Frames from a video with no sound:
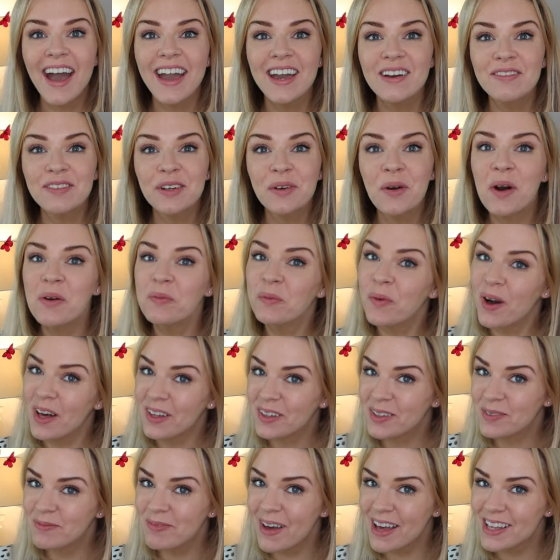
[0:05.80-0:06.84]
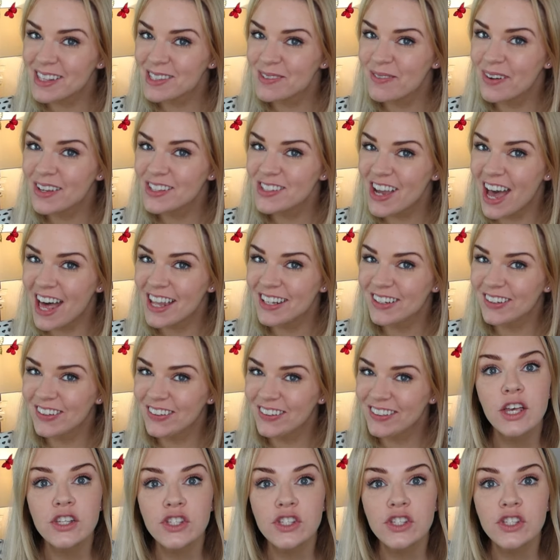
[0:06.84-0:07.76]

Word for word: everyone, welcome back to my channel.